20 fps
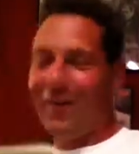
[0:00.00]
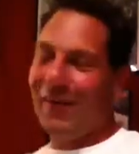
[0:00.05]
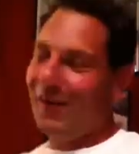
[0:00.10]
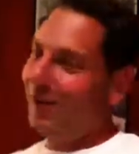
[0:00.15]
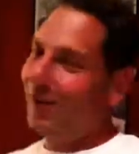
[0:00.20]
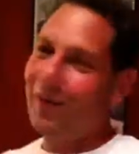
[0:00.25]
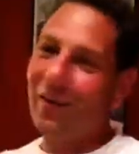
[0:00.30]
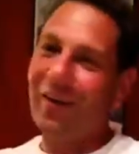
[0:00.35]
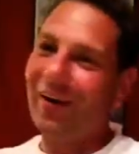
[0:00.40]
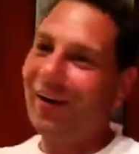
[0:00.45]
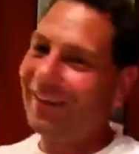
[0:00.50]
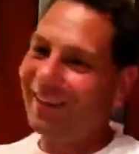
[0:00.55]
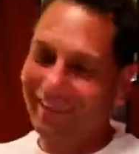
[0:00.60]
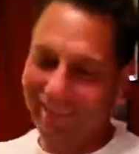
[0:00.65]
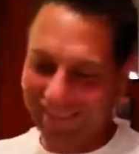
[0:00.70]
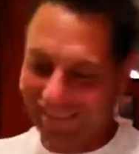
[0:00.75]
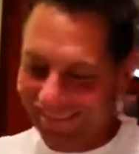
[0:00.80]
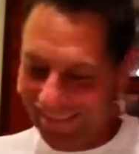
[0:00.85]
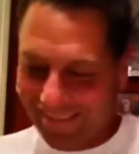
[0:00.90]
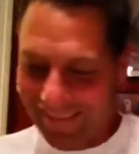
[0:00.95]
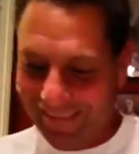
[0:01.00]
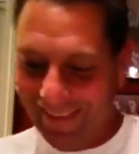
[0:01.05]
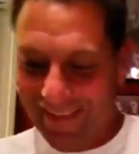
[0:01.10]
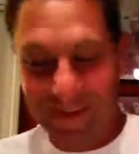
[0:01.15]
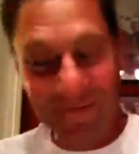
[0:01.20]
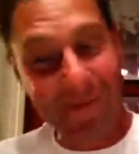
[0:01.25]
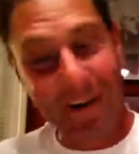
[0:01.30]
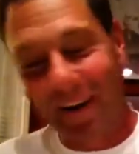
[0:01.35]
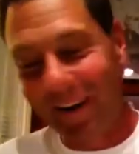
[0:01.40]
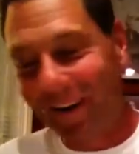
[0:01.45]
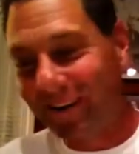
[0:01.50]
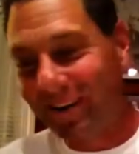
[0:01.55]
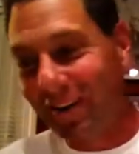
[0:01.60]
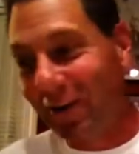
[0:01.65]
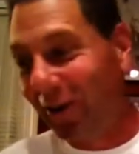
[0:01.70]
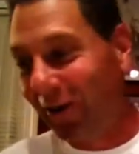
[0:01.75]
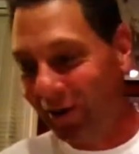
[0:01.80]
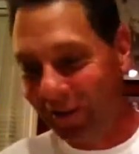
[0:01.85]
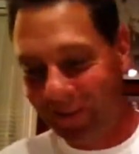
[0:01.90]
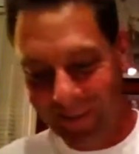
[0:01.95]
Oh, God. This record's
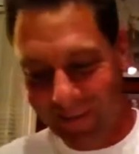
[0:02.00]
good.